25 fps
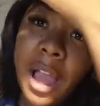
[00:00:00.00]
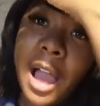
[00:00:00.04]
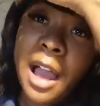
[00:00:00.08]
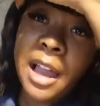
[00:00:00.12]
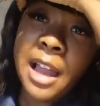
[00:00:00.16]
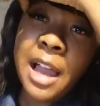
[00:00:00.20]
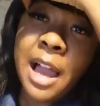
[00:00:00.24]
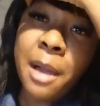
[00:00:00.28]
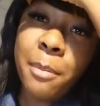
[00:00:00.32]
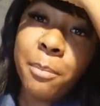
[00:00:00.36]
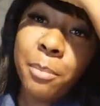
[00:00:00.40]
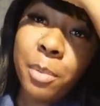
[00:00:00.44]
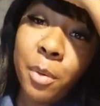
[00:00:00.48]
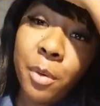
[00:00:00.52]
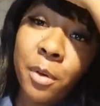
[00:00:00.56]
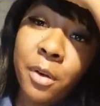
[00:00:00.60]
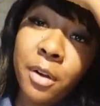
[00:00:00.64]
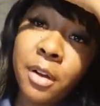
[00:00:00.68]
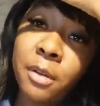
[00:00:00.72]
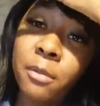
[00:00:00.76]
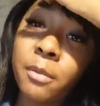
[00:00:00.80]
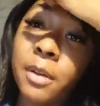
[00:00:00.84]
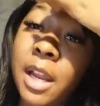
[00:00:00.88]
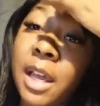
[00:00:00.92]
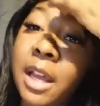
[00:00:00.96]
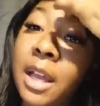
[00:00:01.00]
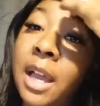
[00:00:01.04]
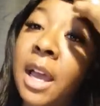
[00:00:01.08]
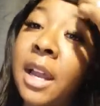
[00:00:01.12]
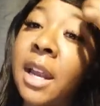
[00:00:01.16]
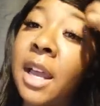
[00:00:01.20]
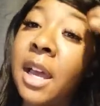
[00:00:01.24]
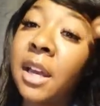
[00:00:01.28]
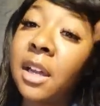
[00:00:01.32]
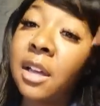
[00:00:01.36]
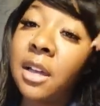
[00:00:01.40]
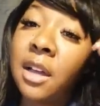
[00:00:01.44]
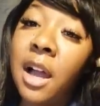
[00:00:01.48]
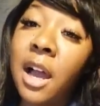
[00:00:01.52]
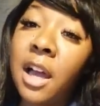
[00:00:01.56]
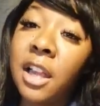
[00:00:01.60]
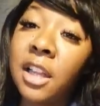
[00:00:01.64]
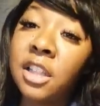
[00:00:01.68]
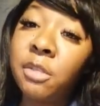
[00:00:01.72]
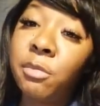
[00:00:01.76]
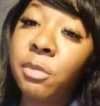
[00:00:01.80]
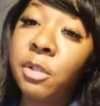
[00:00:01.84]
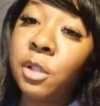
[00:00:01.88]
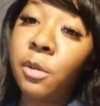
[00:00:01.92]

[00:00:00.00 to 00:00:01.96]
I got bored when I got out of college.